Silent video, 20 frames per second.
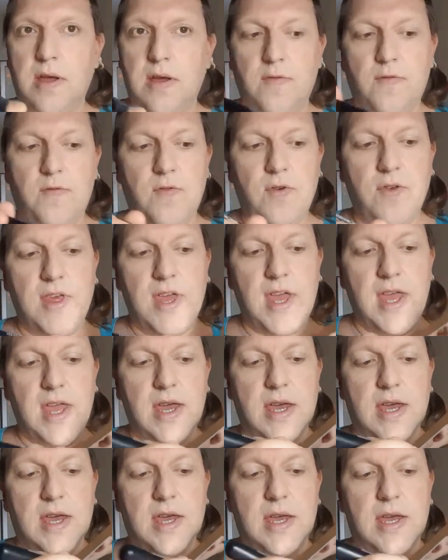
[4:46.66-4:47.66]
for the
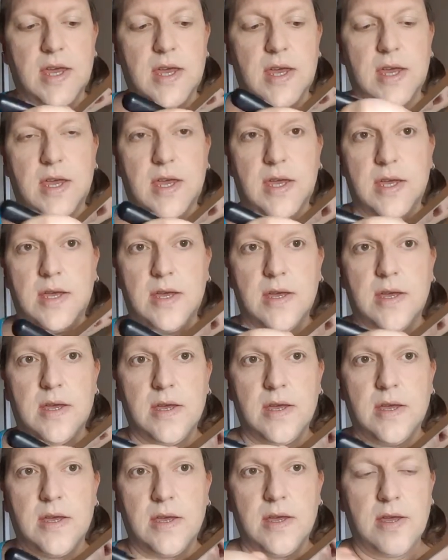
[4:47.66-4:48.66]

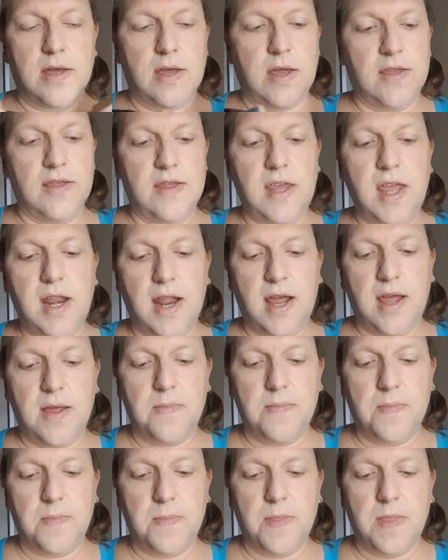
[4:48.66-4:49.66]
concealer,
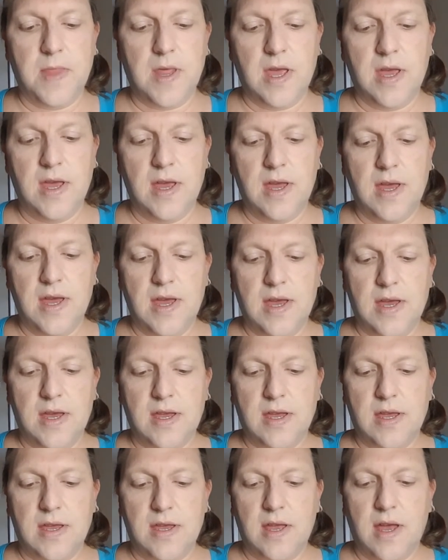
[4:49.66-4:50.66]

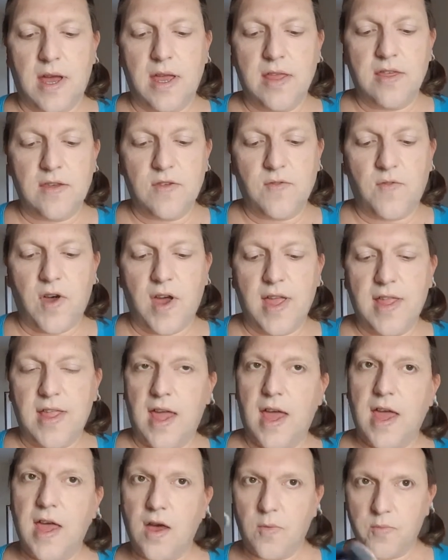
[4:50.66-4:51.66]
I just find
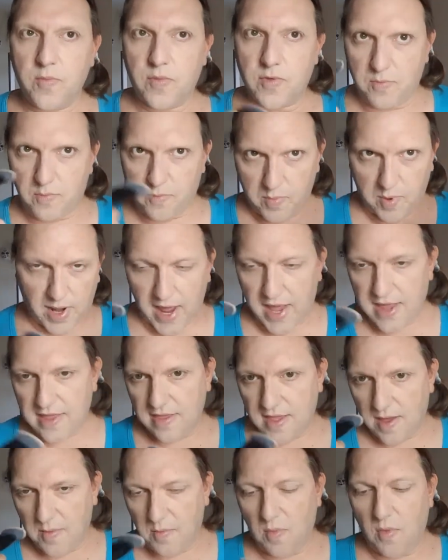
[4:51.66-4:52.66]
it helps
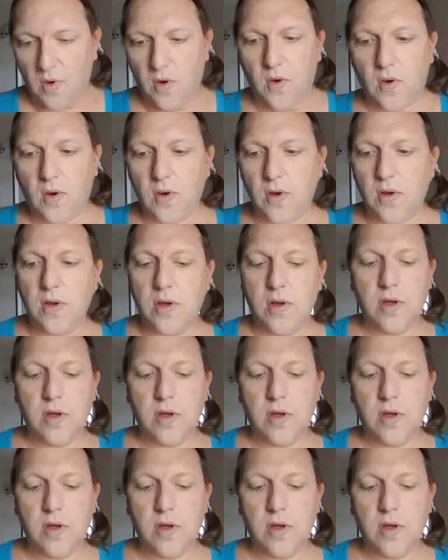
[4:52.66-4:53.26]
blend it more